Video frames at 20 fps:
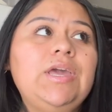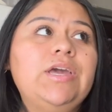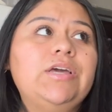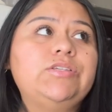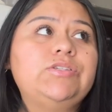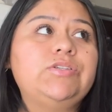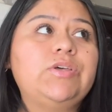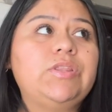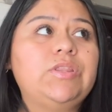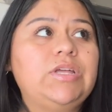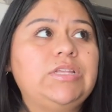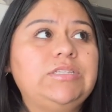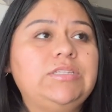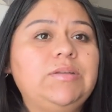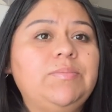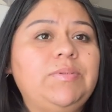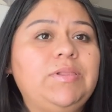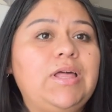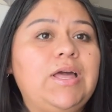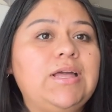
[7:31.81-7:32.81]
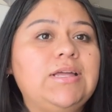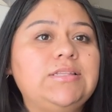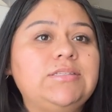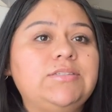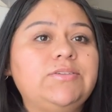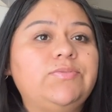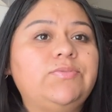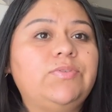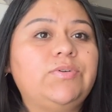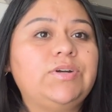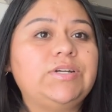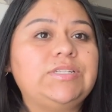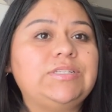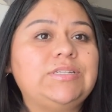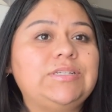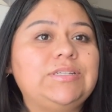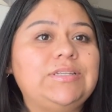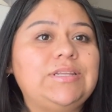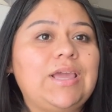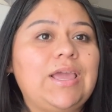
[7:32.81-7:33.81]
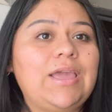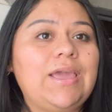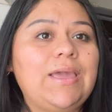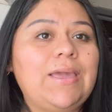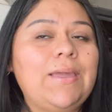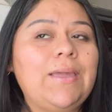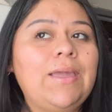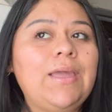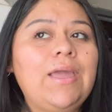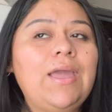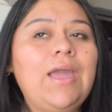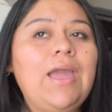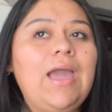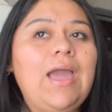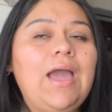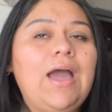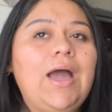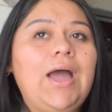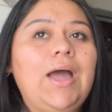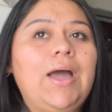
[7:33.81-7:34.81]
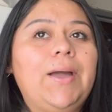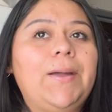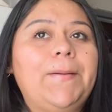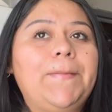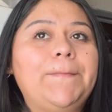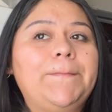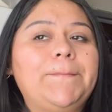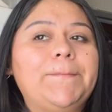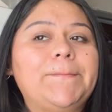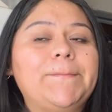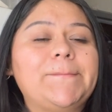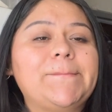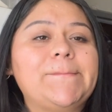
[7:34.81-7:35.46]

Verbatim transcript: So that's the plans for today. Um,